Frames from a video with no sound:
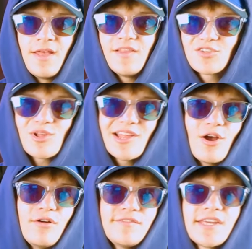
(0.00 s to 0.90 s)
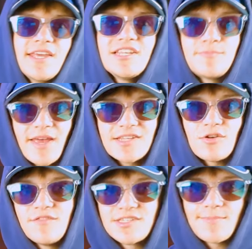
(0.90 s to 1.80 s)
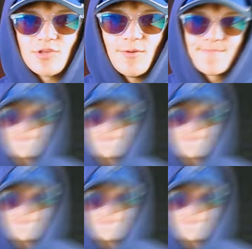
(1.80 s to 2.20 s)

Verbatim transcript: let's quickly go over the key specs of this laptop.